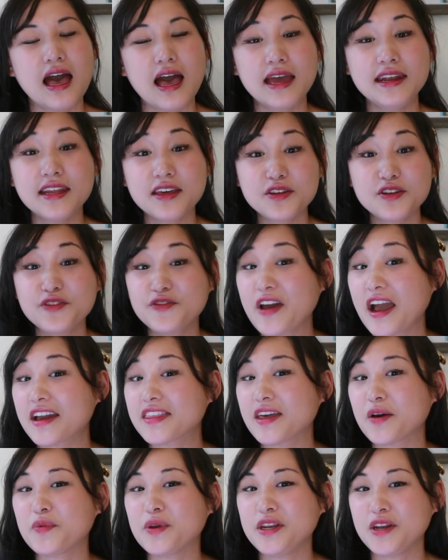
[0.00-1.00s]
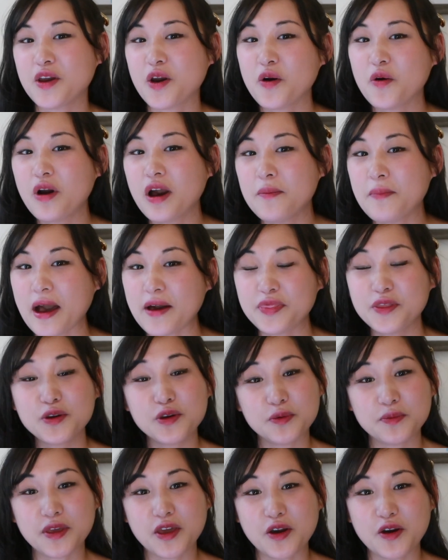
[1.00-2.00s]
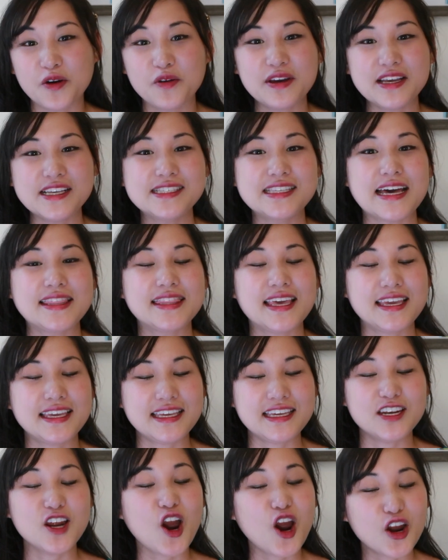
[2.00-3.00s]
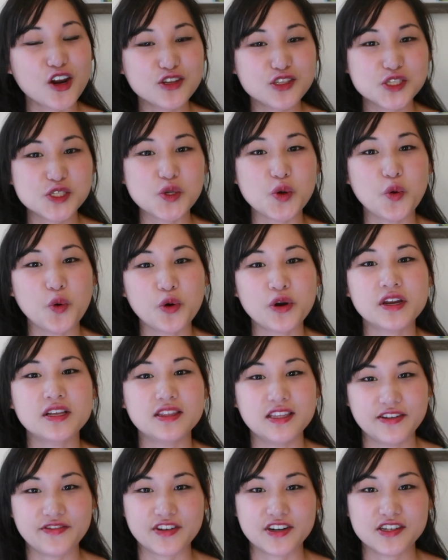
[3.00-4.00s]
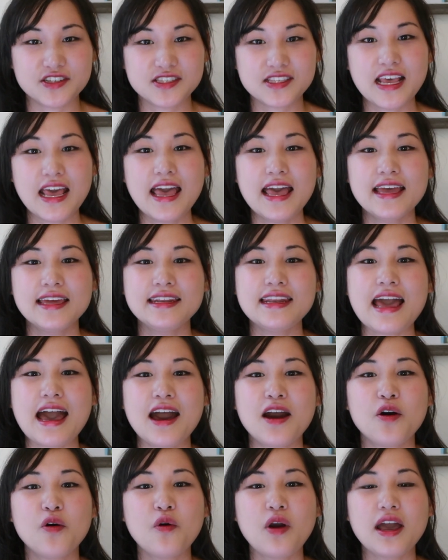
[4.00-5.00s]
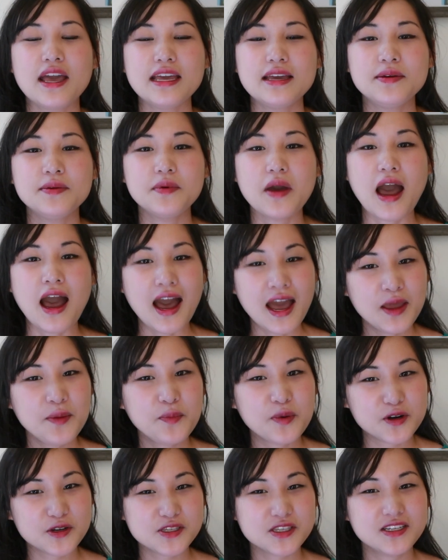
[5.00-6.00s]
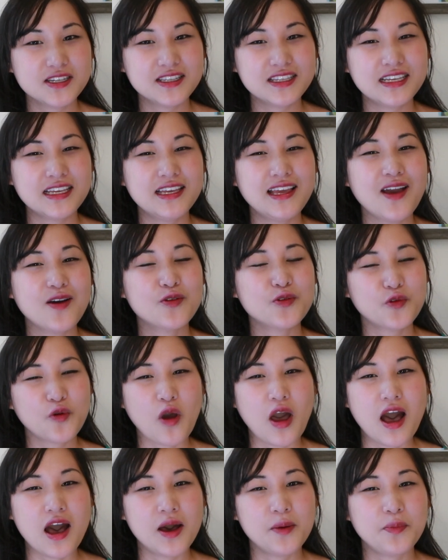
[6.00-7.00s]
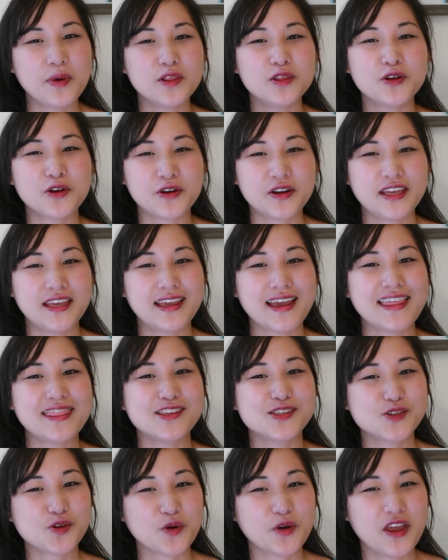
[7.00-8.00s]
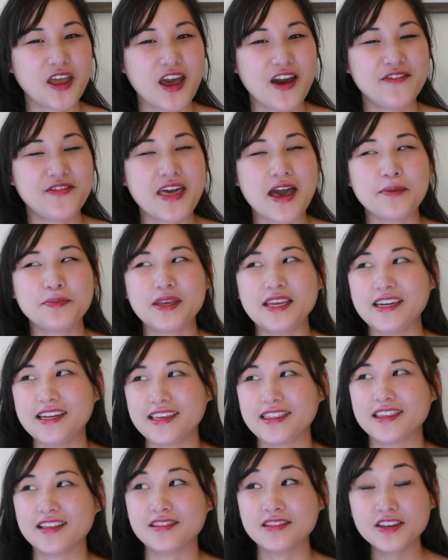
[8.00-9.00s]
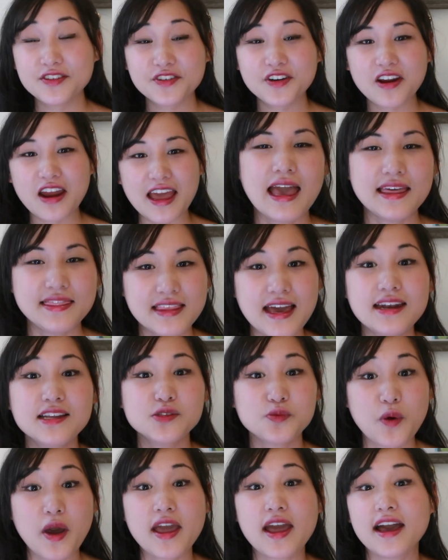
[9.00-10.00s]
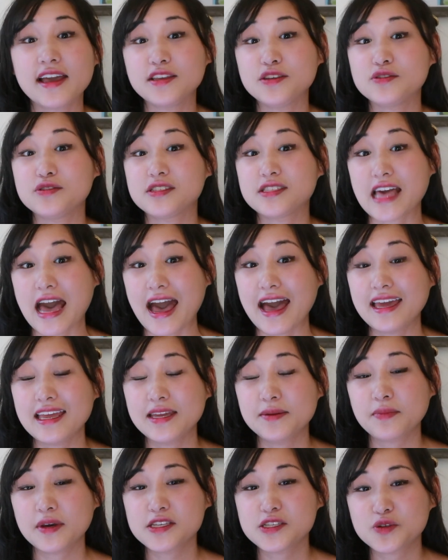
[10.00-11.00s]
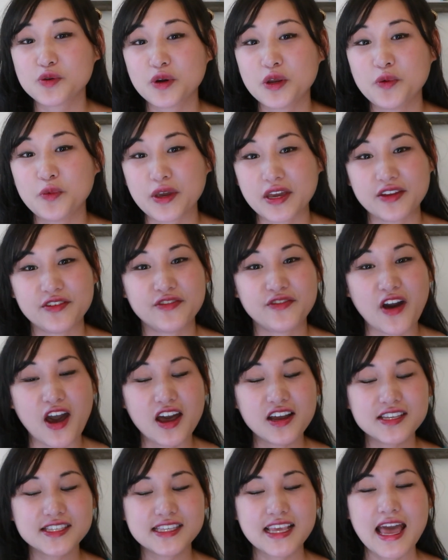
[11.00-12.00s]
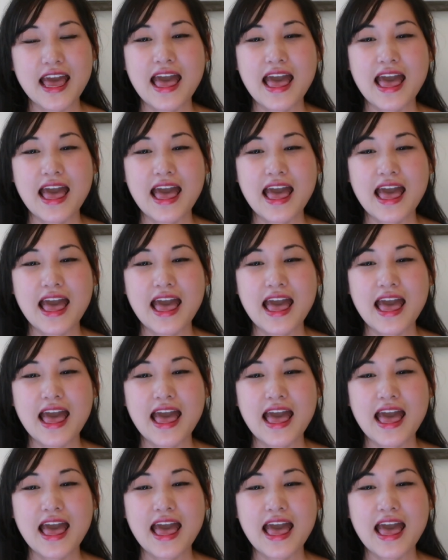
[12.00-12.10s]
Another fact that we know about the Gumiho is that they eat hearts or livers. Now, I personally grew up learning the story of them eating the liver, and that is why I used that in my story Wicked Fox.